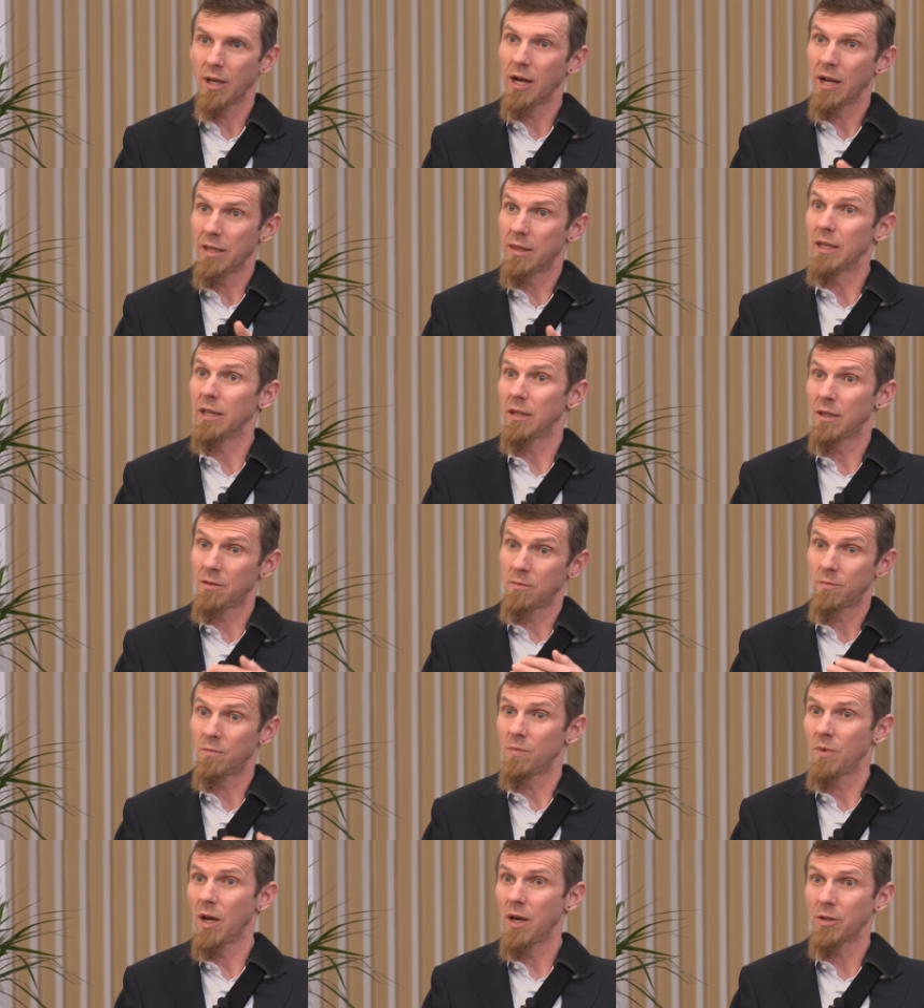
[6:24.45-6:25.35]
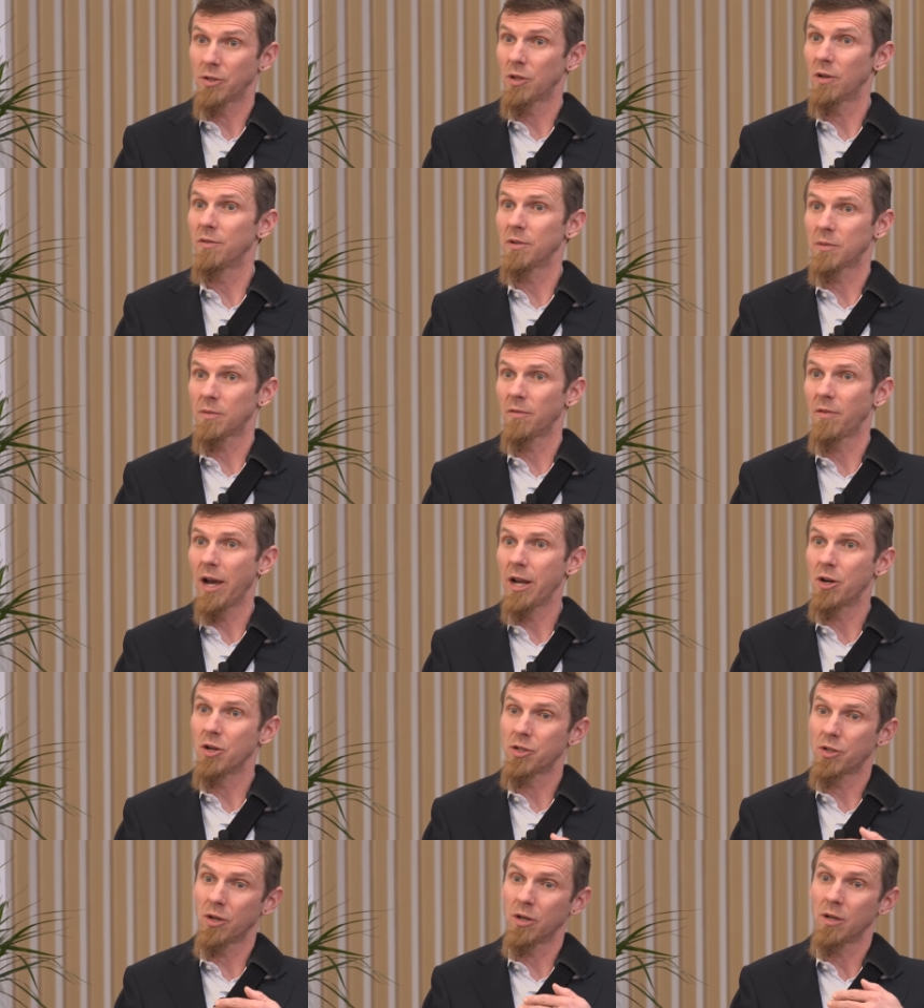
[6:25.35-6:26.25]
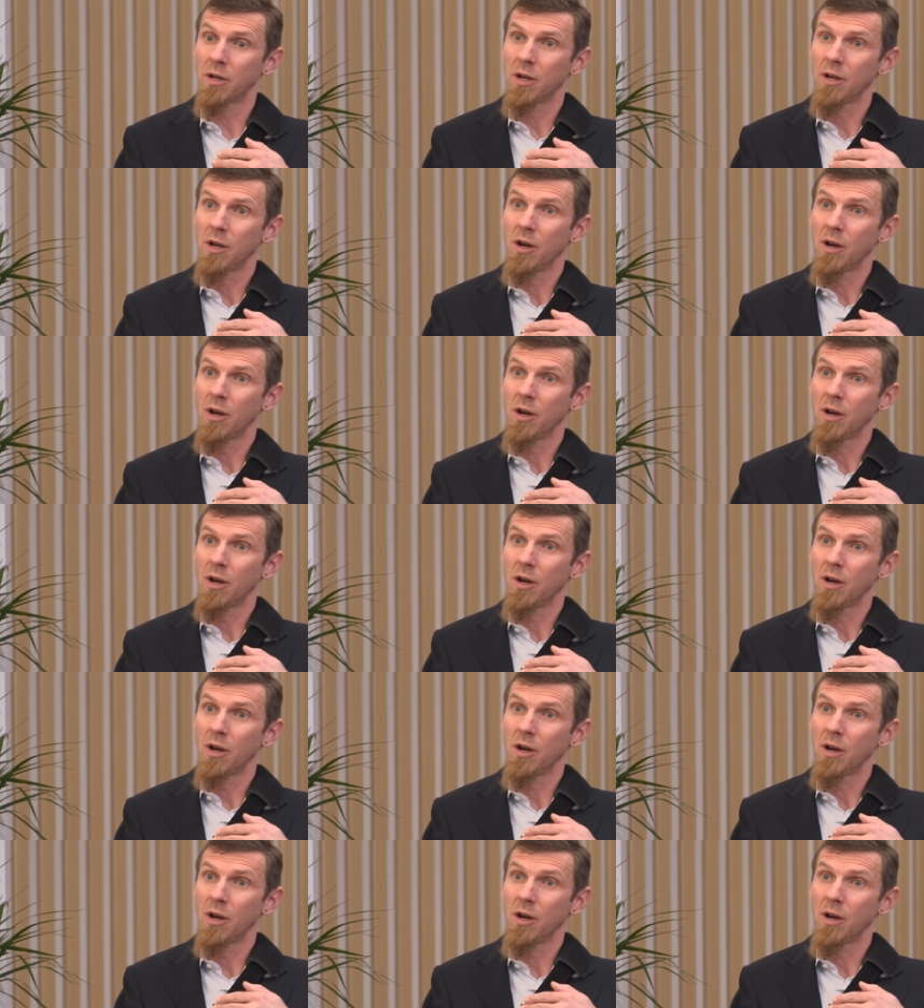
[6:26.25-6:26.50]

And I think uh, service providers are,